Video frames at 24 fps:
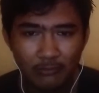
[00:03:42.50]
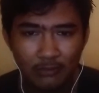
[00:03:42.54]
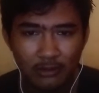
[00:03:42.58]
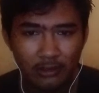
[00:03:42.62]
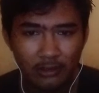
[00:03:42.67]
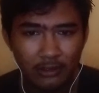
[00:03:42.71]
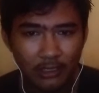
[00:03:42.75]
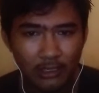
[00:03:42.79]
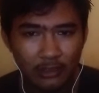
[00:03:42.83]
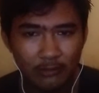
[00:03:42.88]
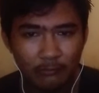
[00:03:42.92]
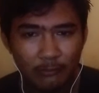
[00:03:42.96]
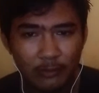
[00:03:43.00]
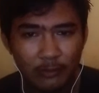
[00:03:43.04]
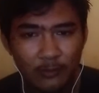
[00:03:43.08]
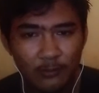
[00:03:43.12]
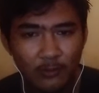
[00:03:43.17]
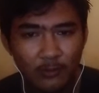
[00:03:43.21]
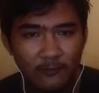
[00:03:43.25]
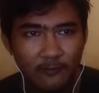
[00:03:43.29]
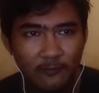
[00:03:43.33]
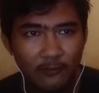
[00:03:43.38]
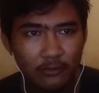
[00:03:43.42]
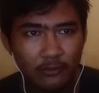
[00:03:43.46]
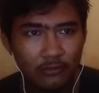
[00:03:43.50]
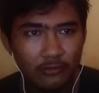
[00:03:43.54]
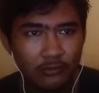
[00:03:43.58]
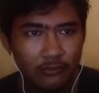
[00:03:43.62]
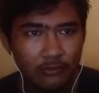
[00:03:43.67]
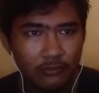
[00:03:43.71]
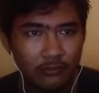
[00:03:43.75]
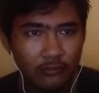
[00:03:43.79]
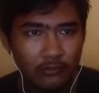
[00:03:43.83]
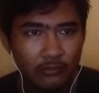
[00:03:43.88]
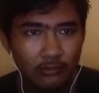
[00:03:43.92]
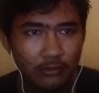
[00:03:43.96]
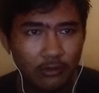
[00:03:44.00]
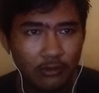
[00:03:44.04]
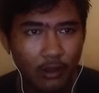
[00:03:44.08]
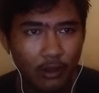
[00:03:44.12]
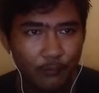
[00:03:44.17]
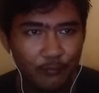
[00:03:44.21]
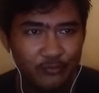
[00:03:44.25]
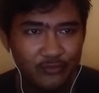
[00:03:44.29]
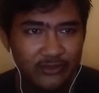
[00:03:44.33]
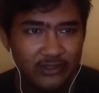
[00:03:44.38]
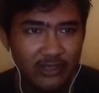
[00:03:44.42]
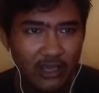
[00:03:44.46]
We move on to
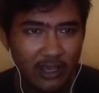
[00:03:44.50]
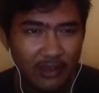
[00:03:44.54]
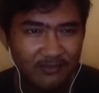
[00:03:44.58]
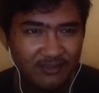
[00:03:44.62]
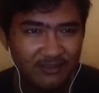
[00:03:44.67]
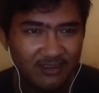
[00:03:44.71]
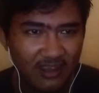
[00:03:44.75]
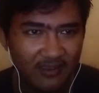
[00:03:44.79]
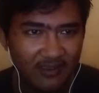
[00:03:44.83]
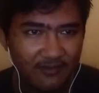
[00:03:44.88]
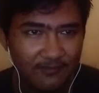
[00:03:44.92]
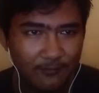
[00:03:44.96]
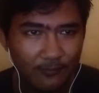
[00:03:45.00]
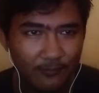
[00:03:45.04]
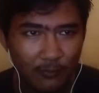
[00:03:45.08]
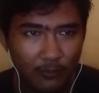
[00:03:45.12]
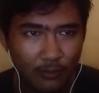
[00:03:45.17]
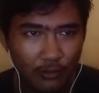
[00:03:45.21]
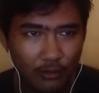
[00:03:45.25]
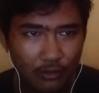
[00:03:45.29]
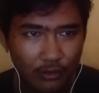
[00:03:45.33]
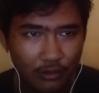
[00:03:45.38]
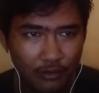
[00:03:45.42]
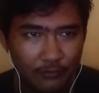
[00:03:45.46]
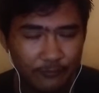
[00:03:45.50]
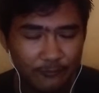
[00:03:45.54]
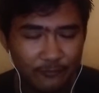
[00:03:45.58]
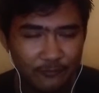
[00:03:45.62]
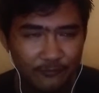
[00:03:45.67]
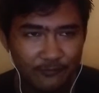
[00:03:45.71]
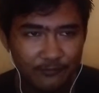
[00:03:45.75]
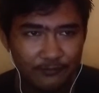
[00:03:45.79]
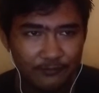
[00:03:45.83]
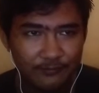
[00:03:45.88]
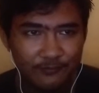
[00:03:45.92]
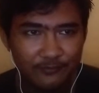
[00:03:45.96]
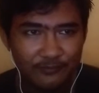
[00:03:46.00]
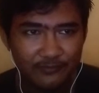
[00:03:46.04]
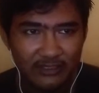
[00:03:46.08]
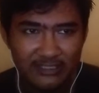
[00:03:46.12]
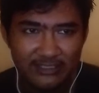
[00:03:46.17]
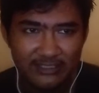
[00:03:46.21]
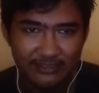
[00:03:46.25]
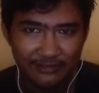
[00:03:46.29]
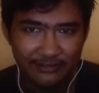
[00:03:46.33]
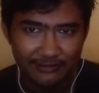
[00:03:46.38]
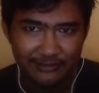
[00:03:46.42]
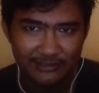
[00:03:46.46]
objective of
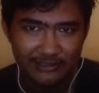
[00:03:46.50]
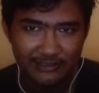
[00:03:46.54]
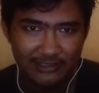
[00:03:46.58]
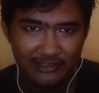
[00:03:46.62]
research.